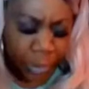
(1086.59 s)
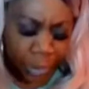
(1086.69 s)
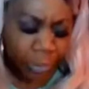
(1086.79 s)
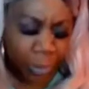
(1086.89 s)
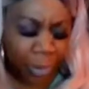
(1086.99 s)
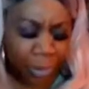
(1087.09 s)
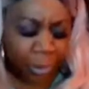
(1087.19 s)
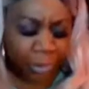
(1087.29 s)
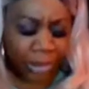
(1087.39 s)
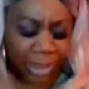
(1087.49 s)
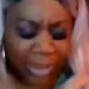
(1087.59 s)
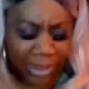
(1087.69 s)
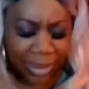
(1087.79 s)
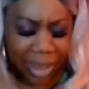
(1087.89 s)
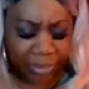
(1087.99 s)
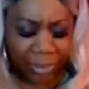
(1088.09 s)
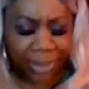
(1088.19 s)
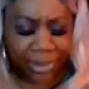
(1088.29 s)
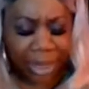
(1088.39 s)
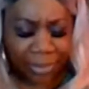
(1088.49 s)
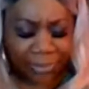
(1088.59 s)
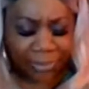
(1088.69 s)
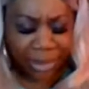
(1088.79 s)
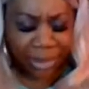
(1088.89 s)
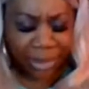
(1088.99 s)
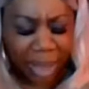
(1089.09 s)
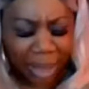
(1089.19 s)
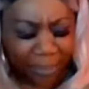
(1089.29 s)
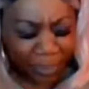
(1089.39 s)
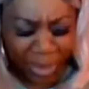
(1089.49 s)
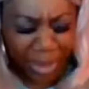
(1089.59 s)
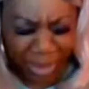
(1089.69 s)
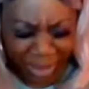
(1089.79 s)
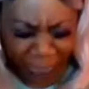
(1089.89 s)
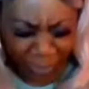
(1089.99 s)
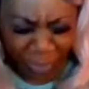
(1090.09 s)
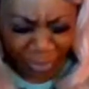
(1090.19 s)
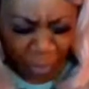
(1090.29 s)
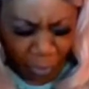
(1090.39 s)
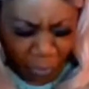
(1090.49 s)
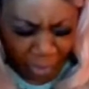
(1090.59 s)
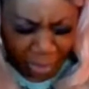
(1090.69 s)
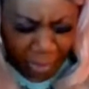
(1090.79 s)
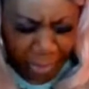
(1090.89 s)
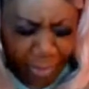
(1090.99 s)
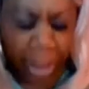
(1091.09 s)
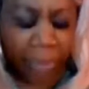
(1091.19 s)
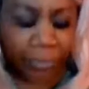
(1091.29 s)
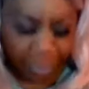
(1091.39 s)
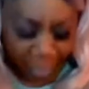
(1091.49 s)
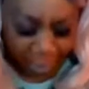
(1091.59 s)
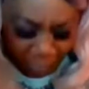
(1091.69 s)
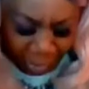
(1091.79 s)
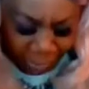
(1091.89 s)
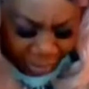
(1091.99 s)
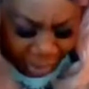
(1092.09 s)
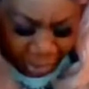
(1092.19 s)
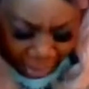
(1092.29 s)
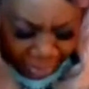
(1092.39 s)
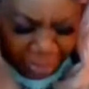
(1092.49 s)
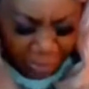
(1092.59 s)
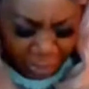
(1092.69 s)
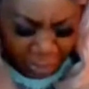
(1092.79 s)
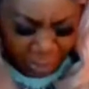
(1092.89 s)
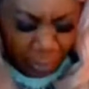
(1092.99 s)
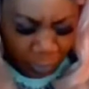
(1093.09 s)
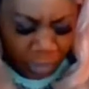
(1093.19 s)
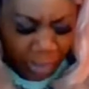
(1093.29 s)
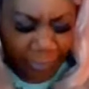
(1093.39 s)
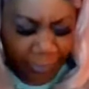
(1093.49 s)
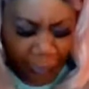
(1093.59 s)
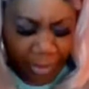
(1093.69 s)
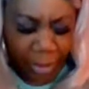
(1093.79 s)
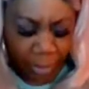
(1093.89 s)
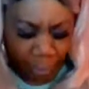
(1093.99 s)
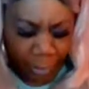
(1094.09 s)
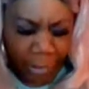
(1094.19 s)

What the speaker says: And all those that's sick right now, Father God, please give them total healing from the crowns of their heads to the soles of their feet, Lord.